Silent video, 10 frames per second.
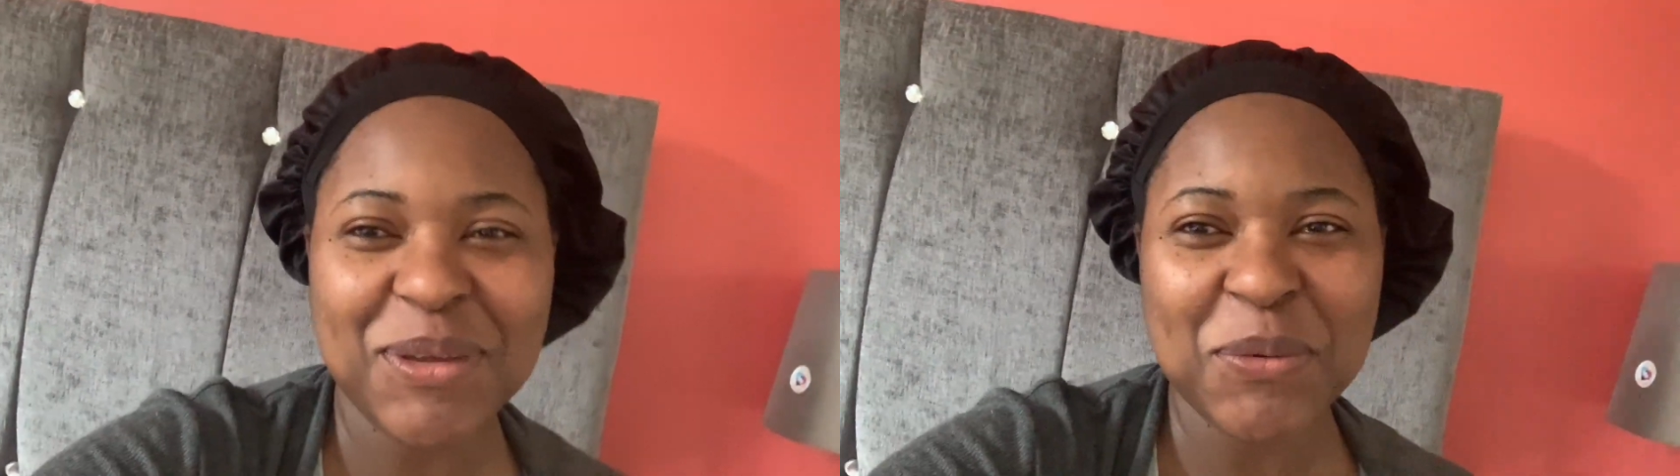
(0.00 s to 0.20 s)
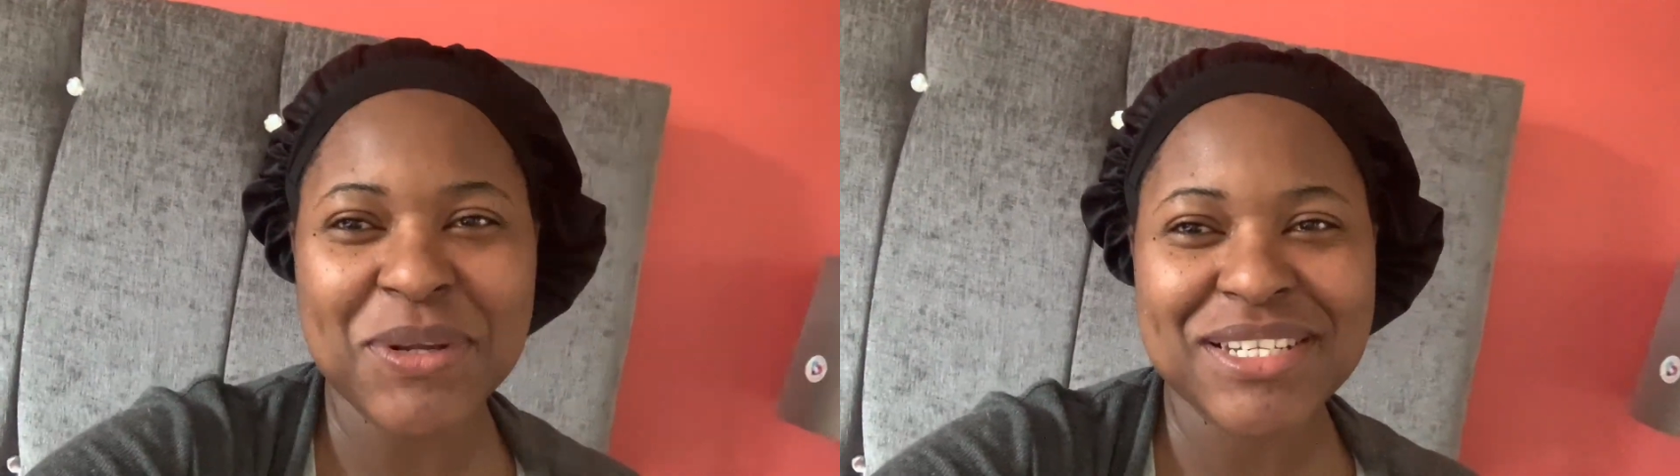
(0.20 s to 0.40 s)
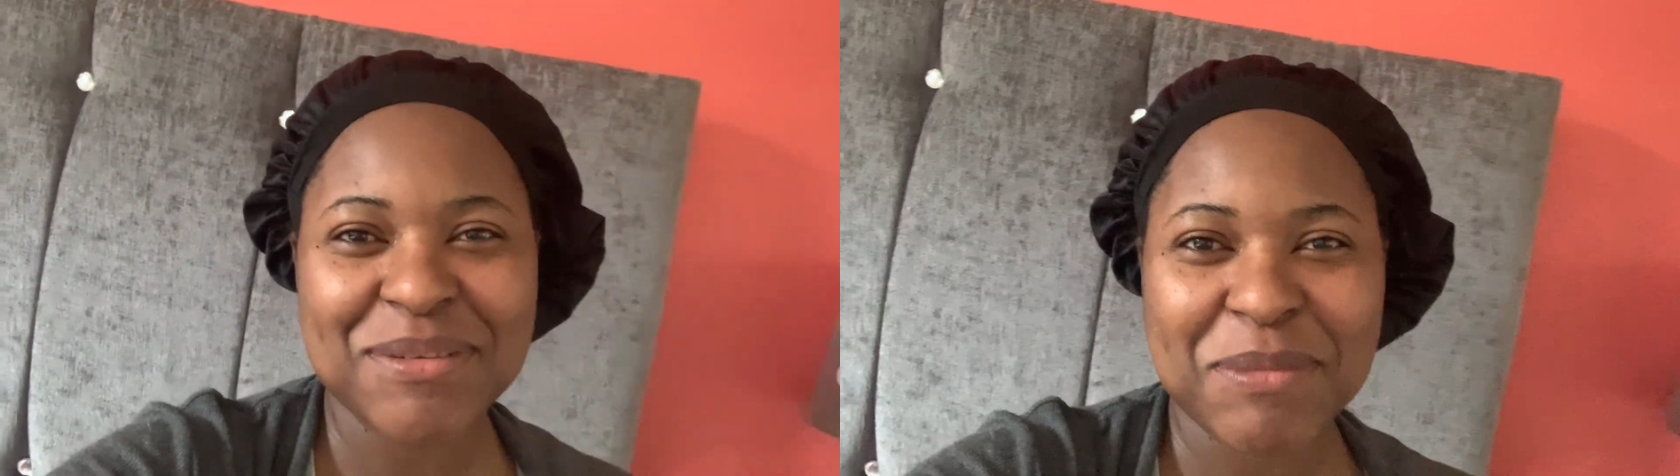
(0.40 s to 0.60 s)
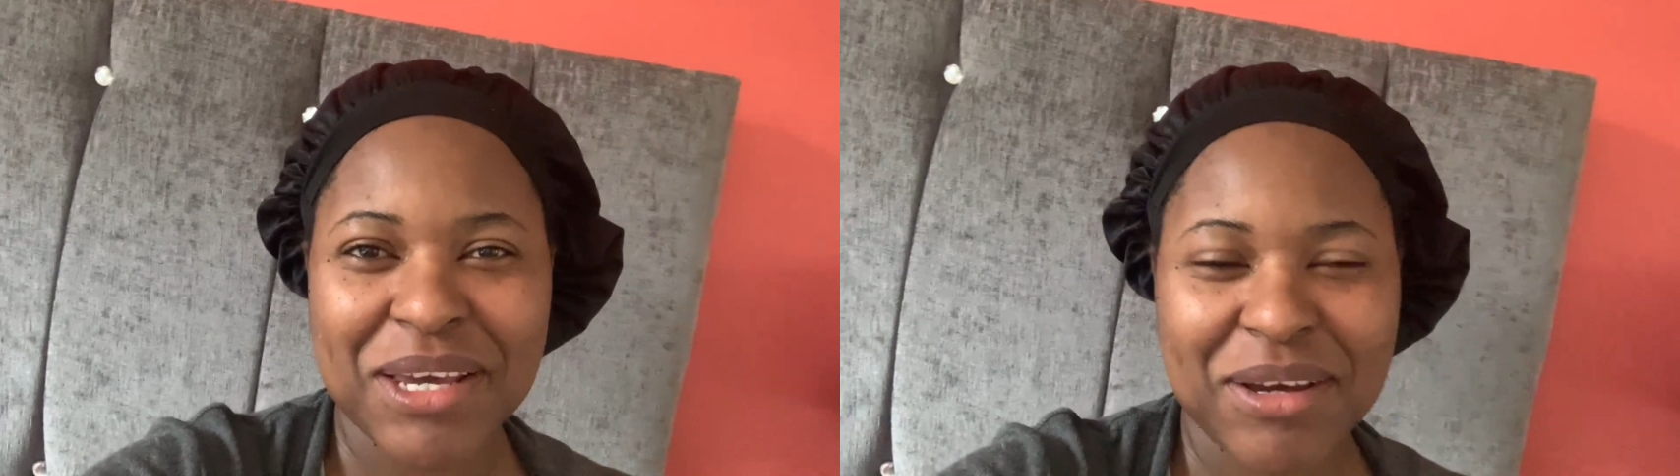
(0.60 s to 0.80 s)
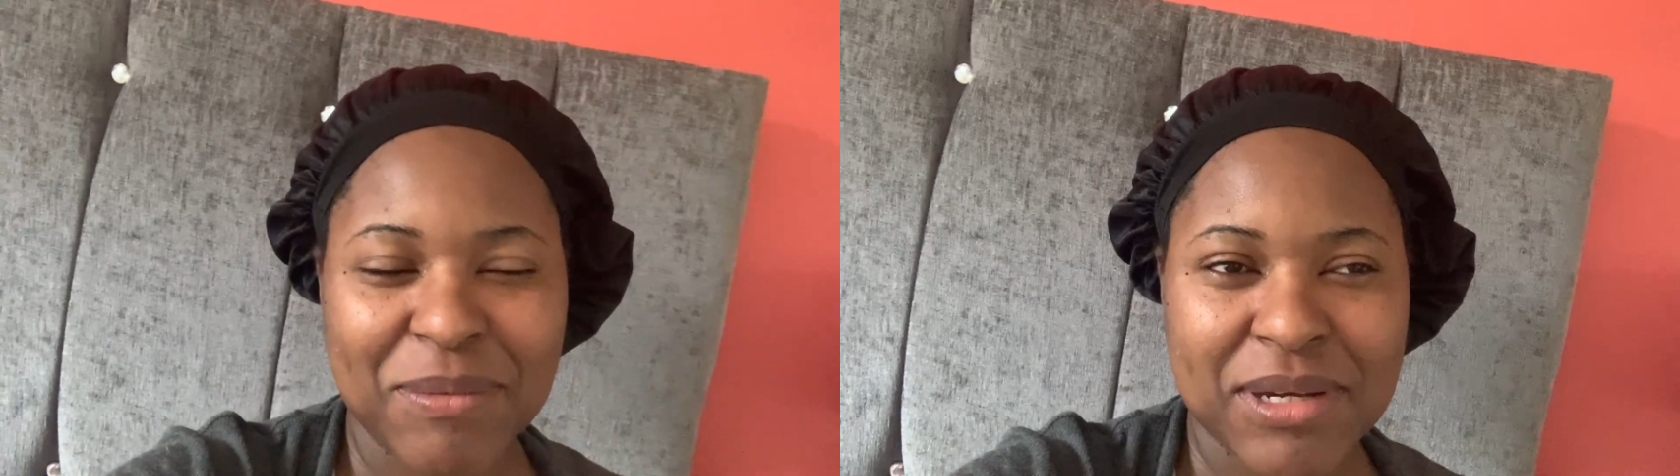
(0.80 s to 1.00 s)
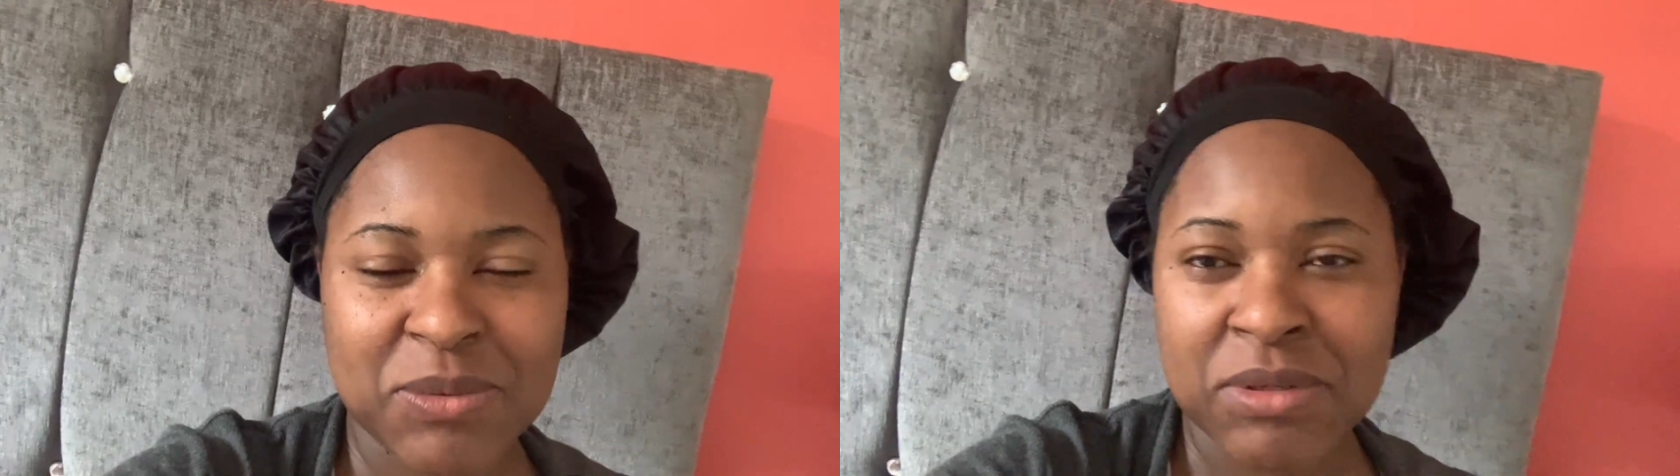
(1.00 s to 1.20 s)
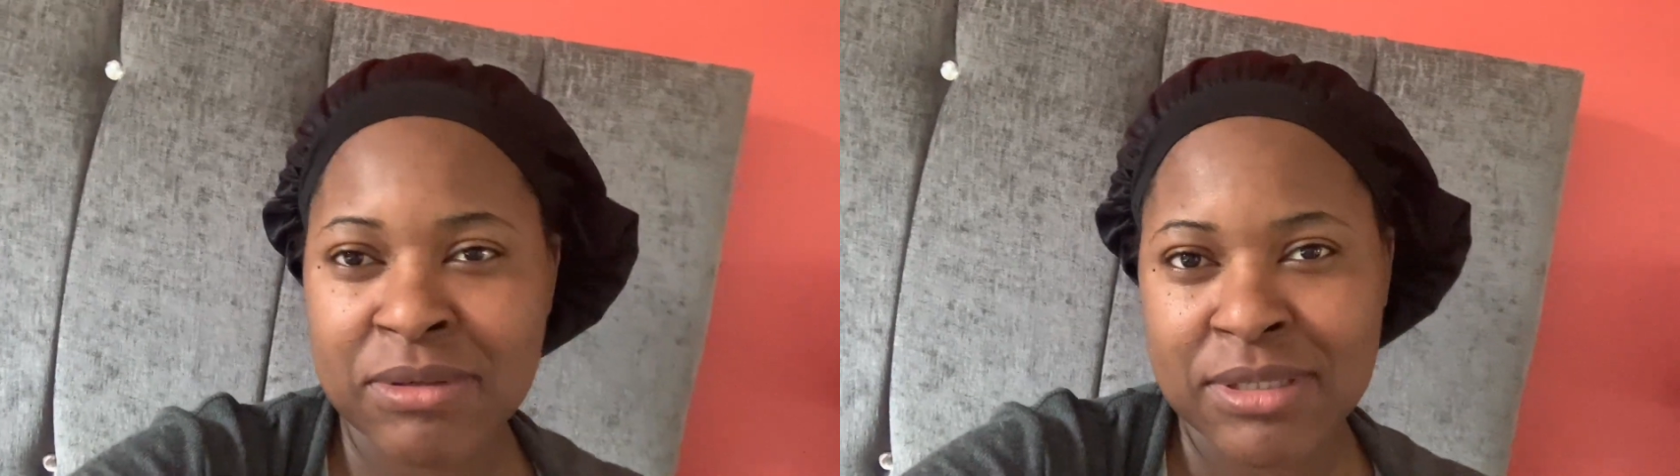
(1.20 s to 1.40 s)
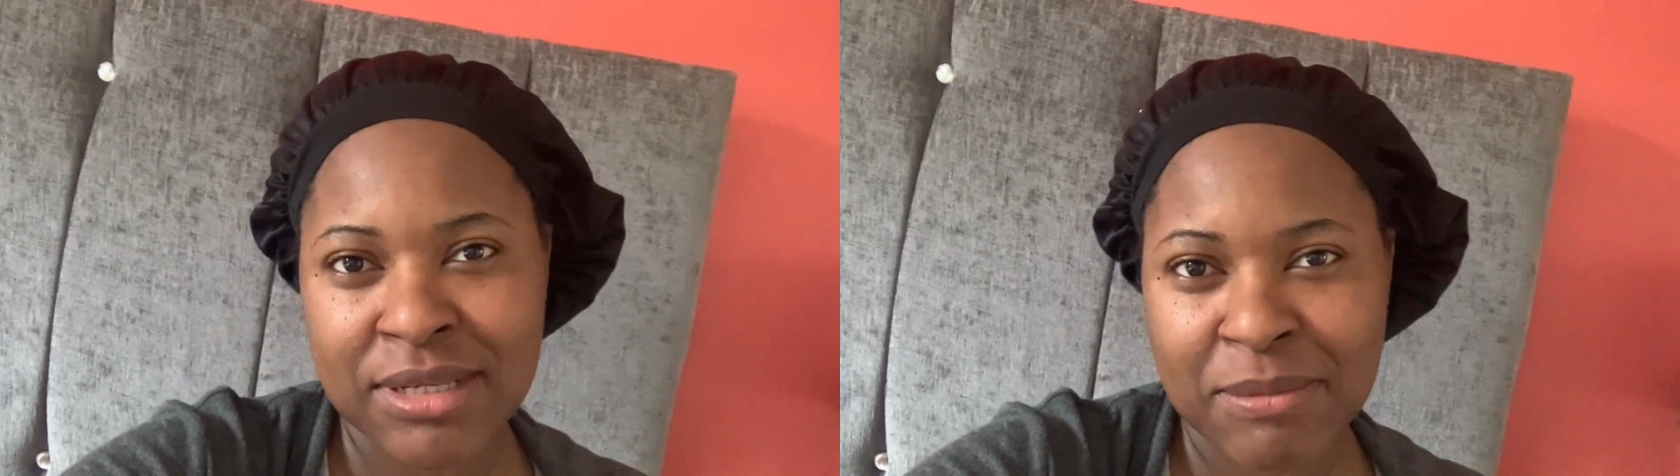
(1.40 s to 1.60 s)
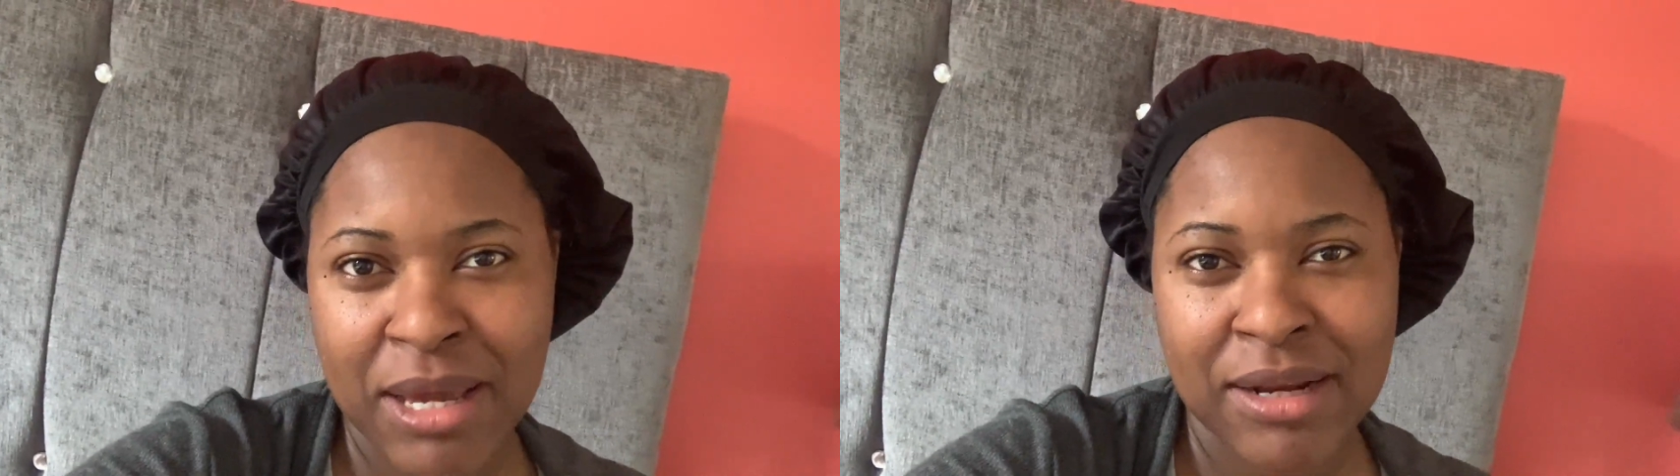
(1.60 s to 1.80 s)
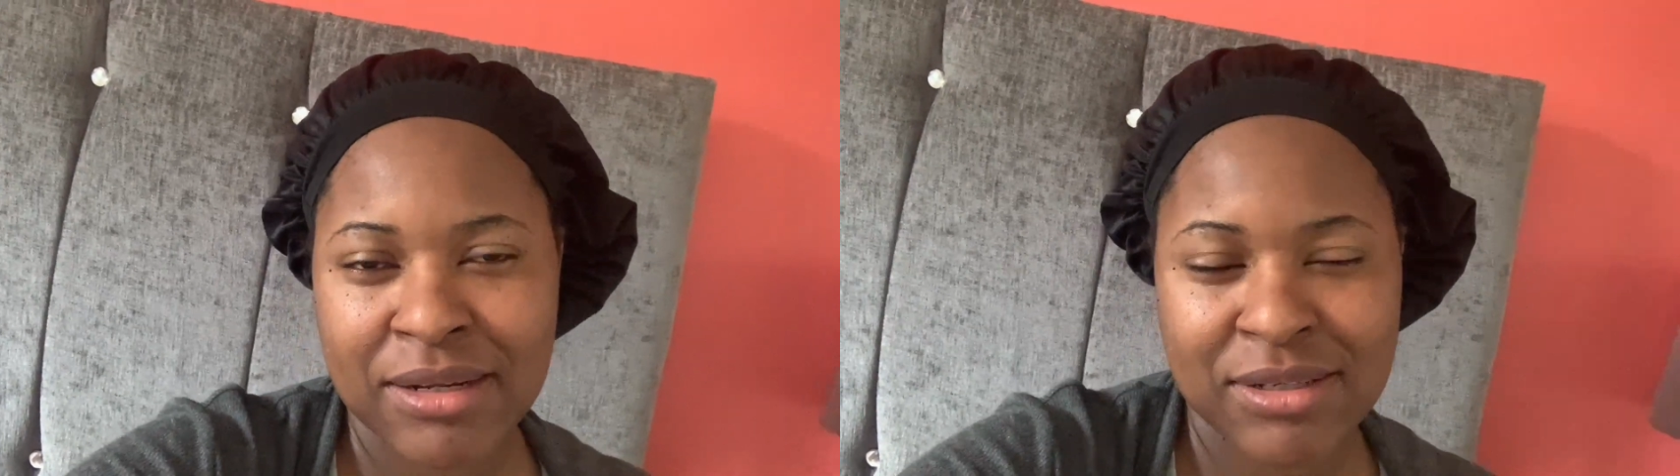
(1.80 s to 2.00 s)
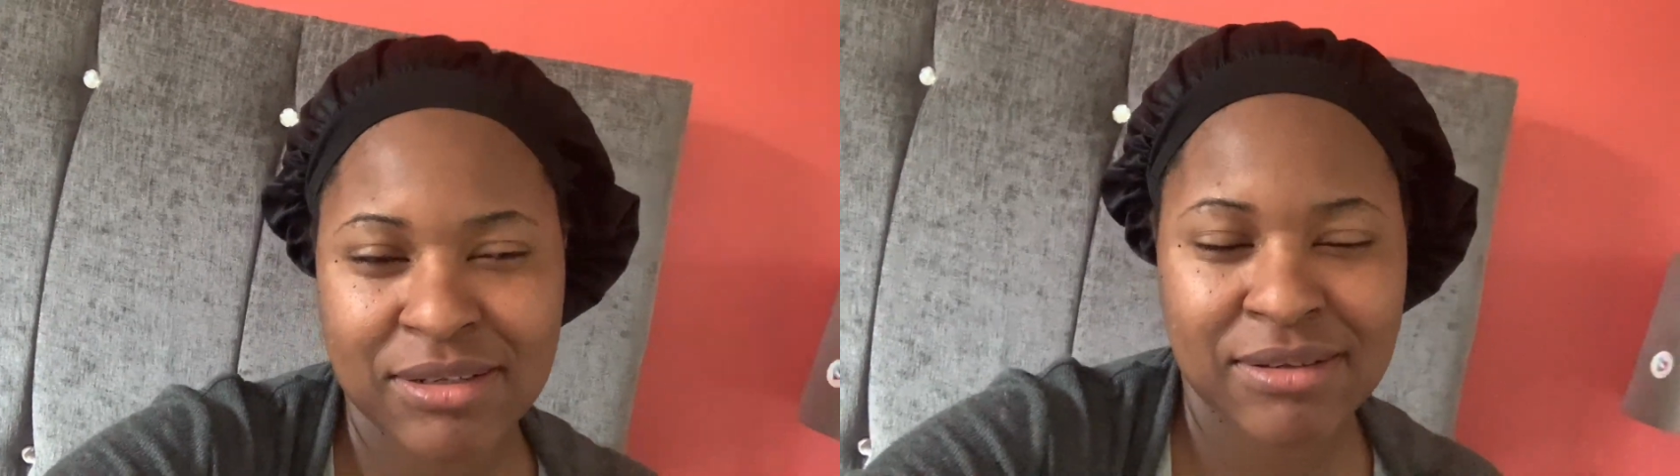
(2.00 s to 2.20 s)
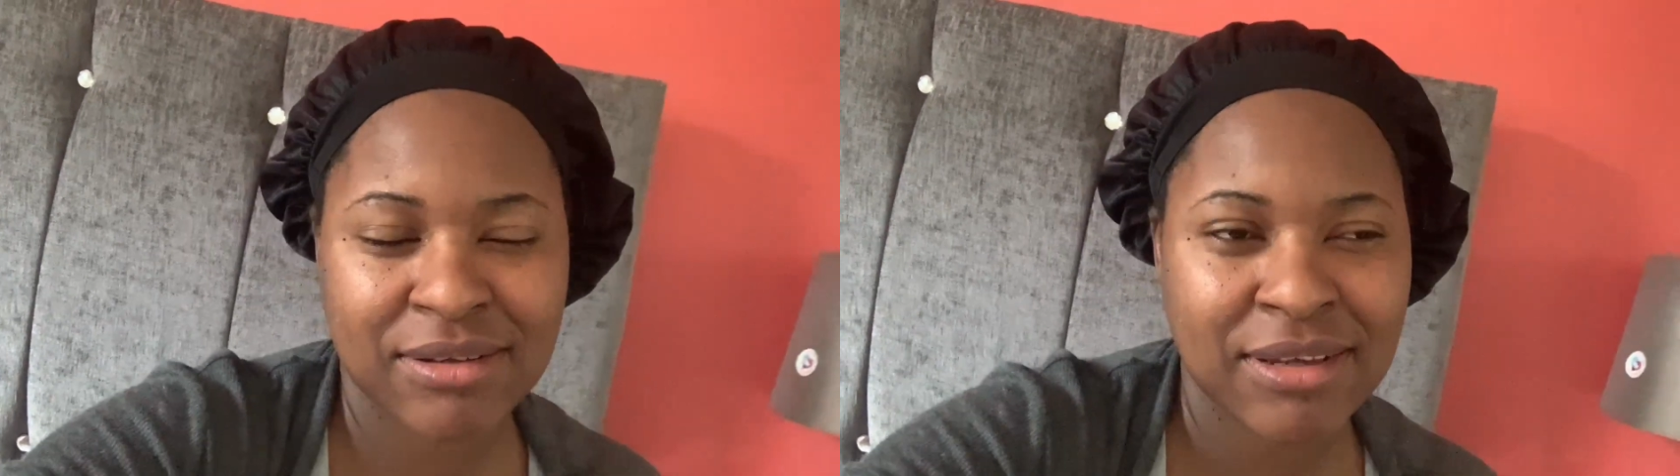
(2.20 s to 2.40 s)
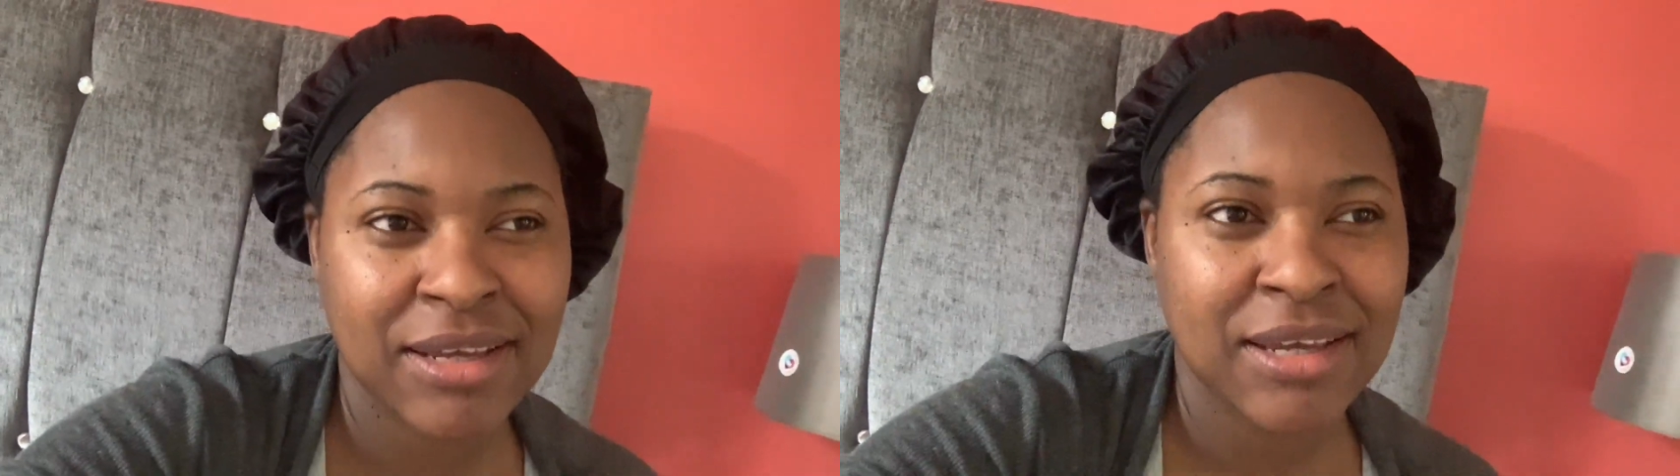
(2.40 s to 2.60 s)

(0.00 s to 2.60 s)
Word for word: we did make up because we don't stay mad at each other.